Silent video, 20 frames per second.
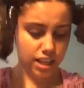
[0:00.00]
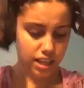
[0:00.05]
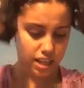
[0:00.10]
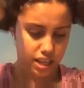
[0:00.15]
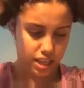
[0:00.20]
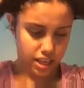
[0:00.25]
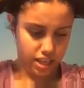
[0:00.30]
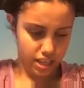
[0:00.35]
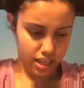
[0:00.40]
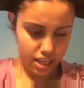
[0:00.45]

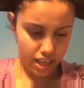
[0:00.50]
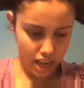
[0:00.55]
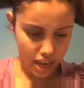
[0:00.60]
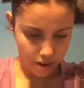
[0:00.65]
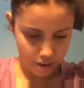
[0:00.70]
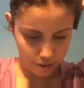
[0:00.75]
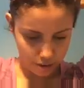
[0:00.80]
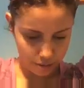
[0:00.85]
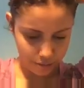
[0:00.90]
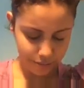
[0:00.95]
because
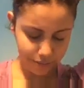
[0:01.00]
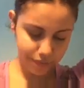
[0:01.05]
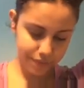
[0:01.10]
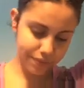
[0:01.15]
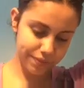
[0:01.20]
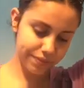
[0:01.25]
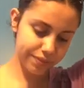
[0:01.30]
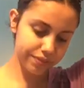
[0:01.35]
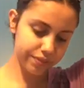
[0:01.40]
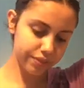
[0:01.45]
I don't know,
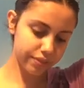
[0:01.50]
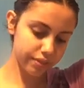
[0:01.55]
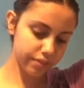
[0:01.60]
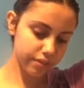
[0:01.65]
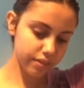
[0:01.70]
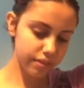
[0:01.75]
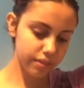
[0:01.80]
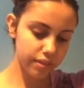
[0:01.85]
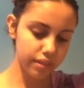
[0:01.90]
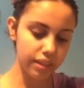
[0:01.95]

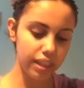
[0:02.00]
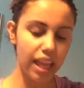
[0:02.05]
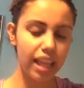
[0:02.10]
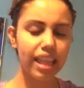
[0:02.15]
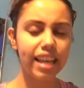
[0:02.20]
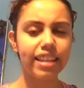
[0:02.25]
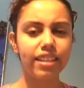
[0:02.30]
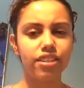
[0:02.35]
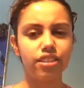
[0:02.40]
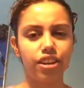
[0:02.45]
I
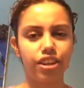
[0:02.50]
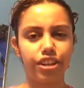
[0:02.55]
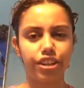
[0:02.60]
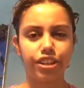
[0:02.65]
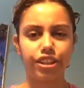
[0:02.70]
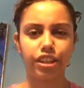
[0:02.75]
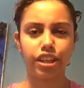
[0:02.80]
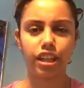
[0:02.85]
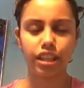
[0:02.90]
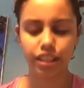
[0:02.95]
like
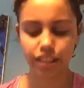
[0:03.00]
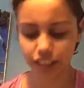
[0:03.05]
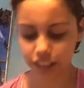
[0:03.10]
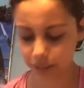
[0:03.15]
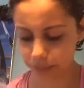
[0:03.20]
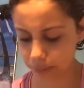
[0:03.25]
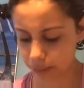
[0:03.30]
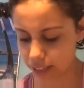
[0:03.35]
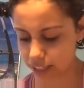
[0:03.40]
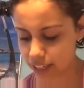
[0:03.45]
darker
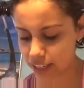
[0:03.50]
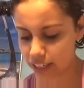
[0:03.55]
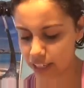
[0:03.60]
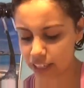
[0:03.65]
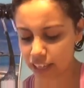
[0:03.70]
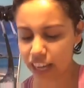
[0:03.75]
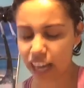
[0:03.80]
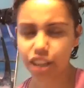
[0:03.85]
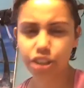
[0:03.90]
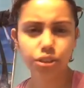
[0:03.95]
colors, but
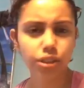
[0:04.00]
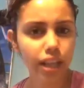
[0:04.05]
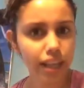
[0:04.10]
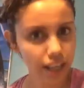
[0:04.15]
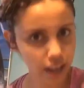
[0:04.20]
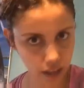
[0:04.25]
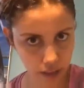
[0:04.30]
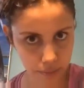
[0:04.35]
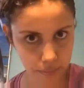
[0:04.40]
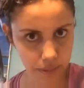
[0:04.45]
I do
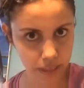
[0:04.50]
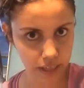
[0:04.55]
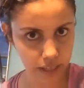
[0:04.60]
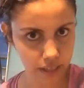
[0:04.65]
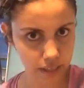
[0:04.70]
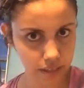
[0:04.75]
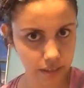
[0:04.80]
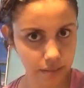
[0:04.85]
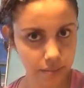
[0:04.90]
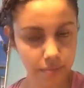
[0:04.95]
like hot
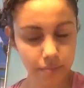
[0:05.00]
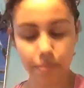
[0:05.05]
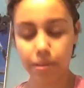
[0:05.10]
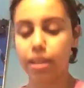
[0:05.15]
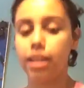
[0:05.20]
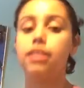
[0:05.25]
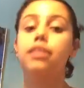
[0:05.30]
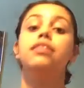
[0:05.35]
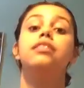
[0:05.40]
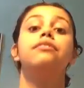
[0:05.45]
pink,
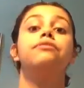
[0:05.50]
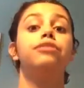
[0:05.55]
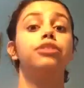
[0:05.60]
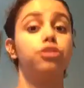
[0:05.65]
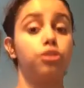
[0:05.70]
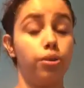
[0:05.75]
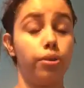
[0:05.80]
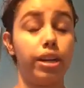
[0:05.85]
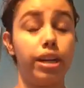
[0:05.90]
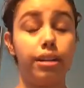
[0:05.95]
but that's a
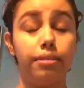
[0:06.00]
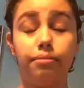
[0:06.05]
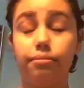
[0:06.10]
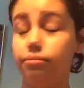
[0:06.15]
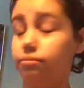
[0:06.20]
different story.